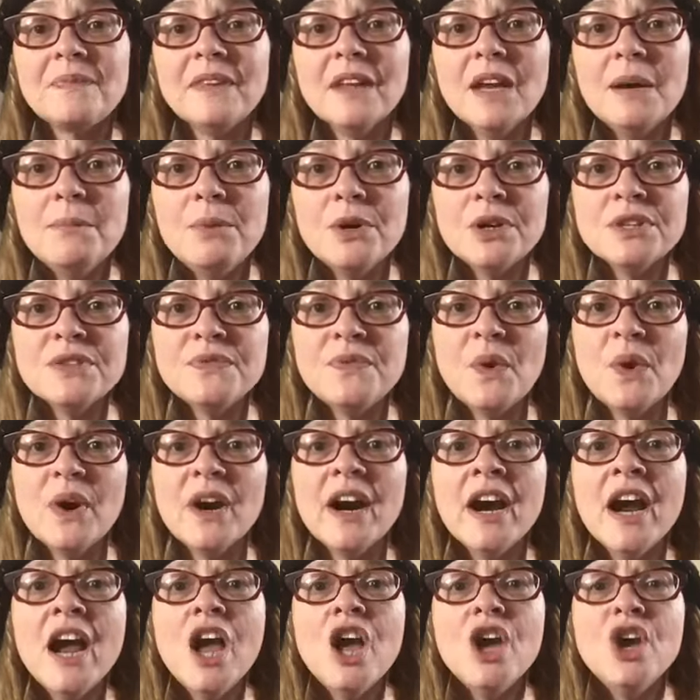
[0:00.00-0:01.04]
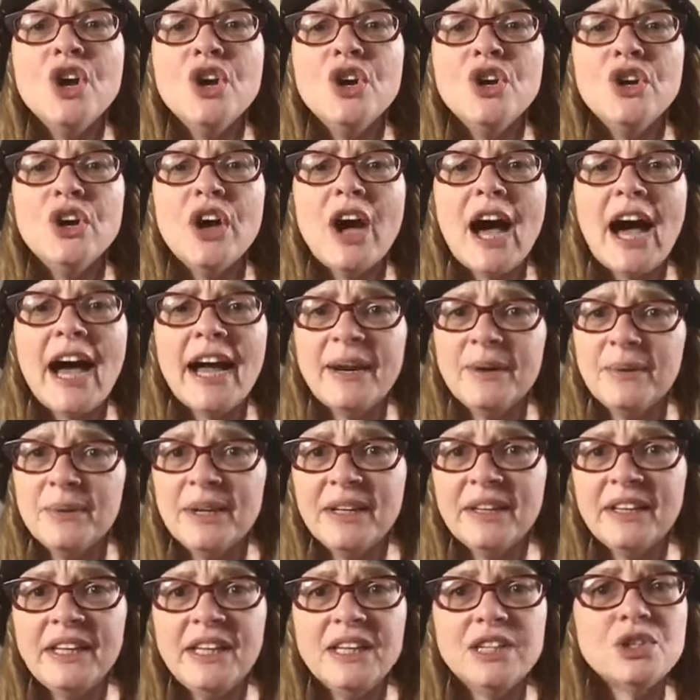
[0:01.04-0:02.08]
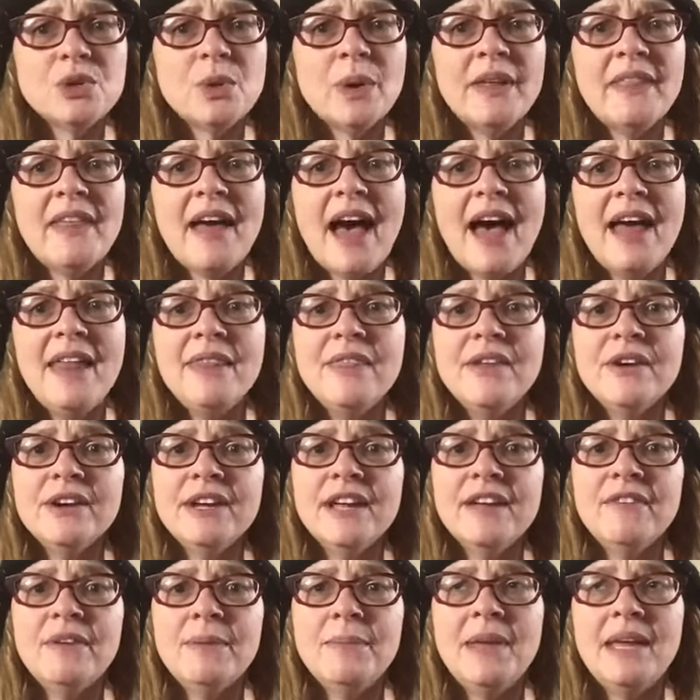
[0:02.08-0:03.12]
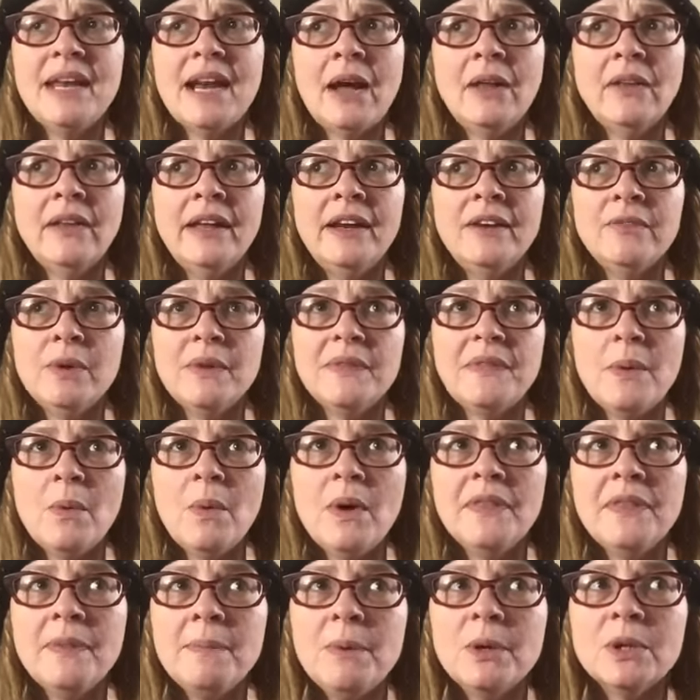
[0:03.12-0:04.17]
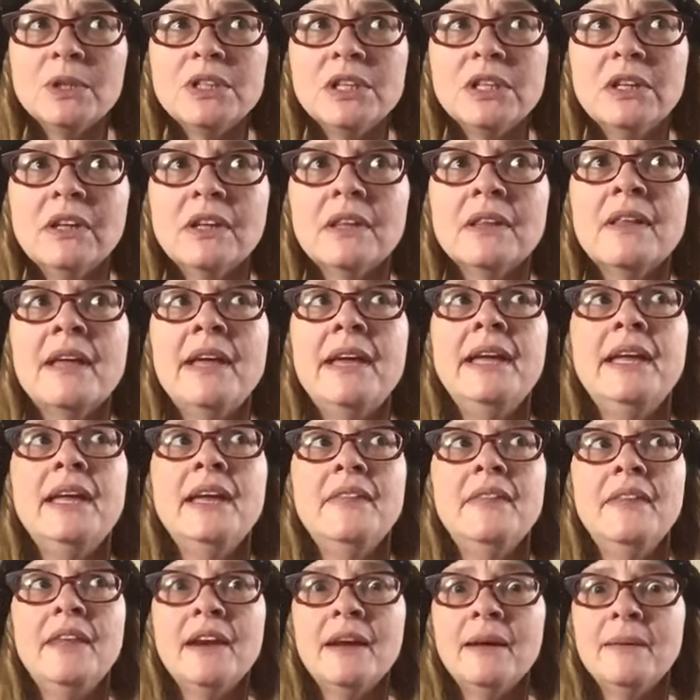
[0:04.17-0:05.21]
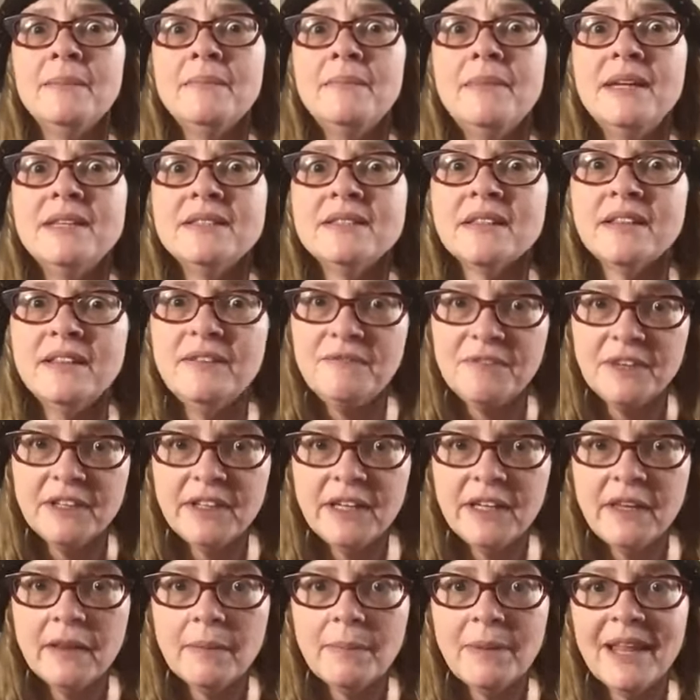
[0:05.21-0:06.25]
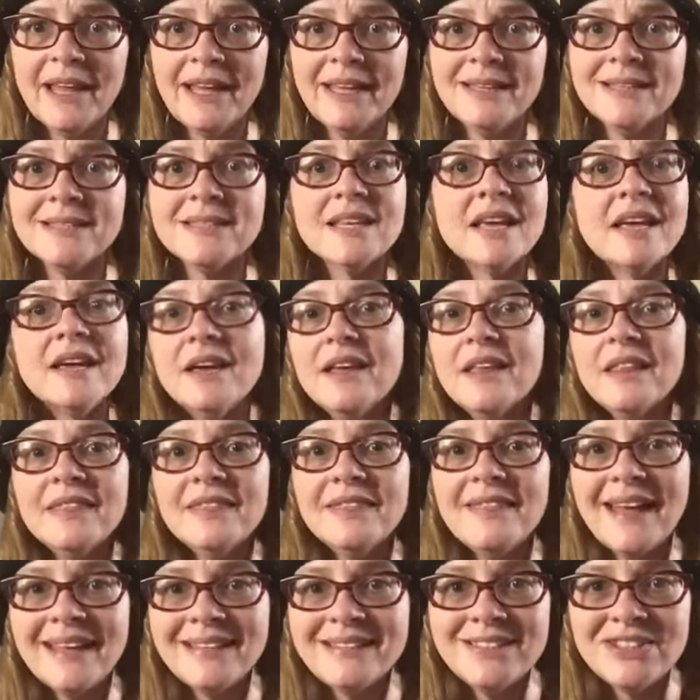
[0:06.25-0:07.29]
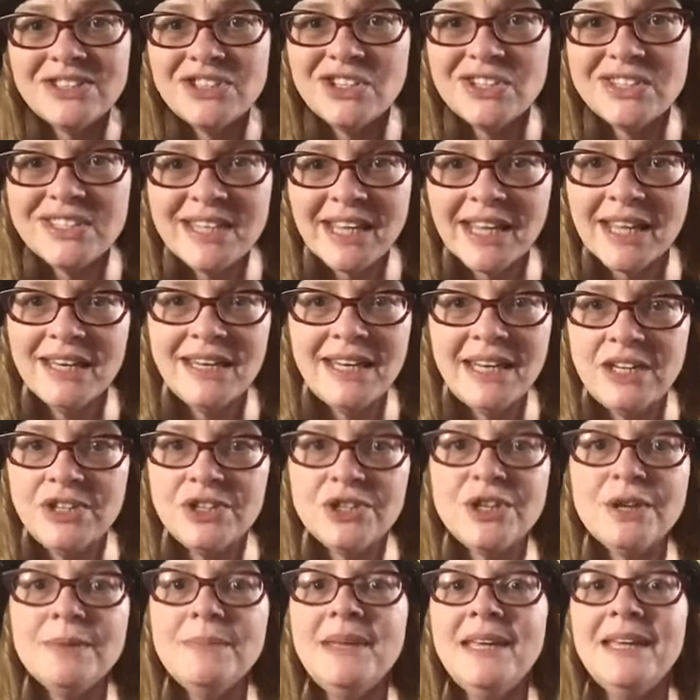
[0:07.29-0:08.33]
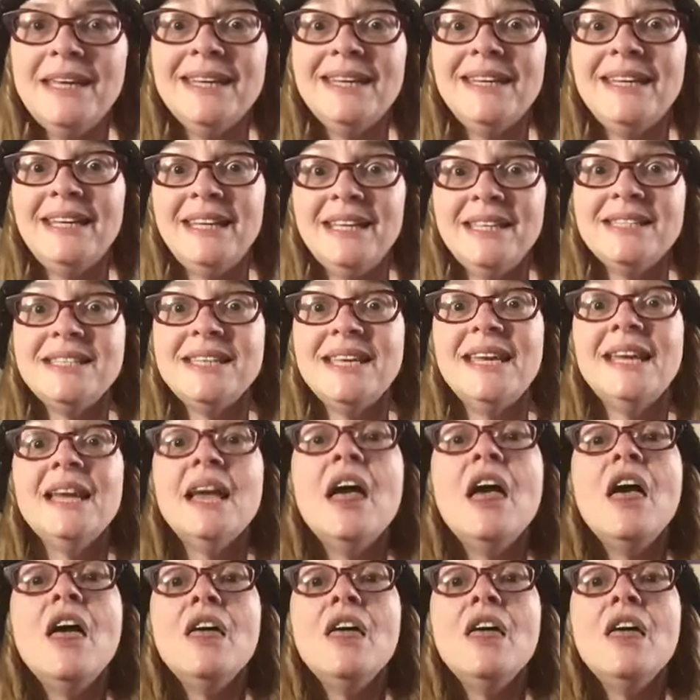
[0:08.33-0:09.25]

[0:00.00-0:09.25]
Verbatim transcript: books for I really enjoy that. They're giving me an outline of what they want the book to look like, and then I'm basically filling in the blanks. That's just second nature to me and easy.